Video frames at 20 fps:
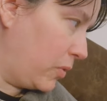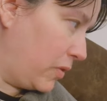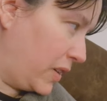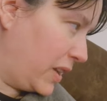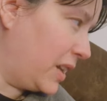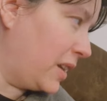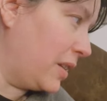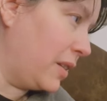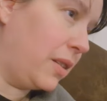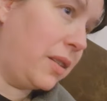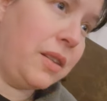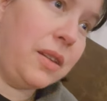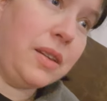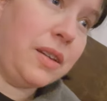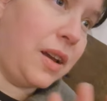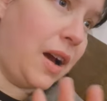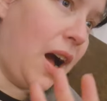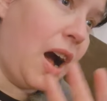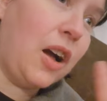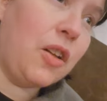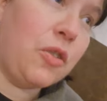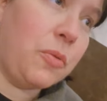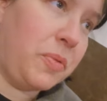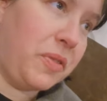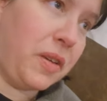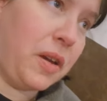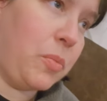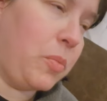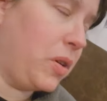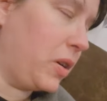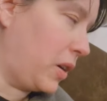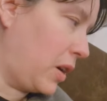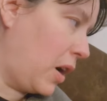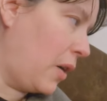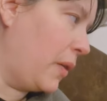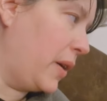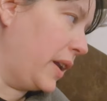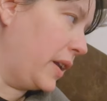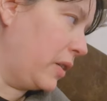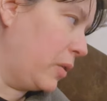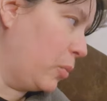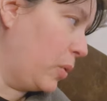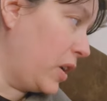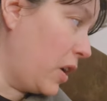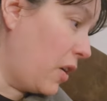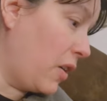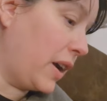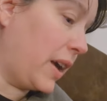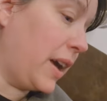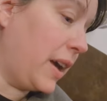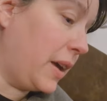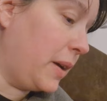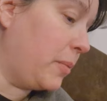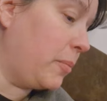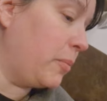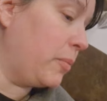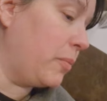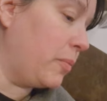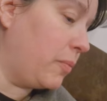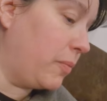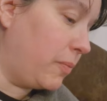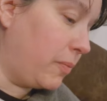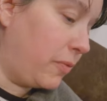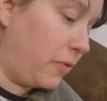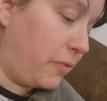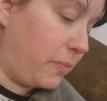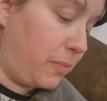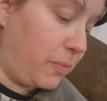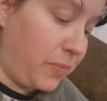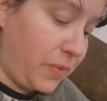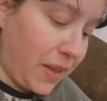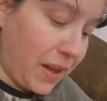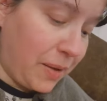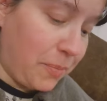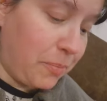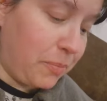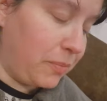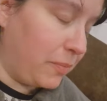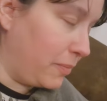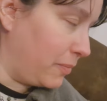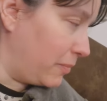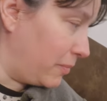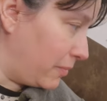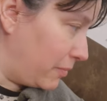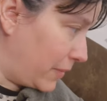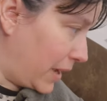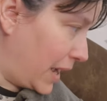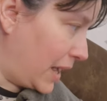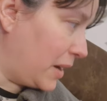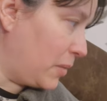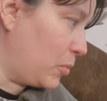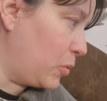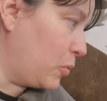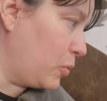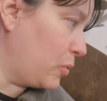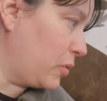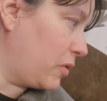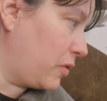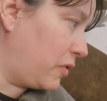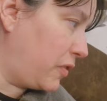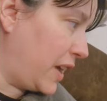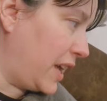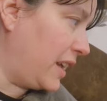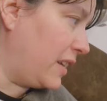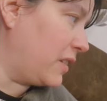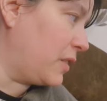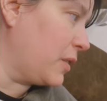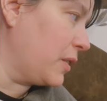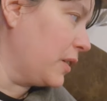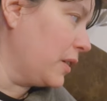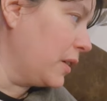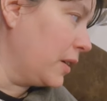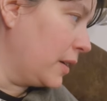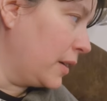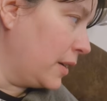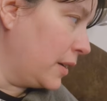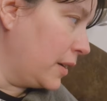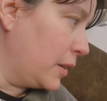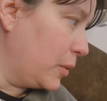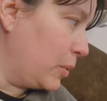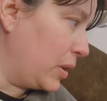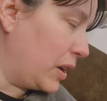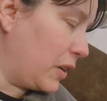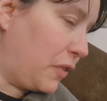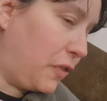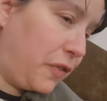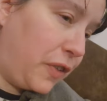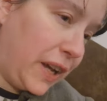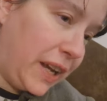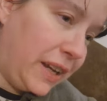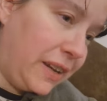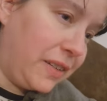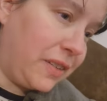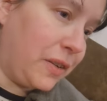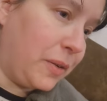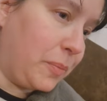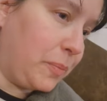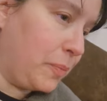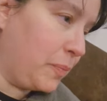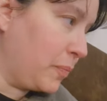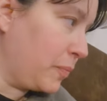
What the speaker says: Within 100% we're going. We are getting them animals fed. We're going to feed them.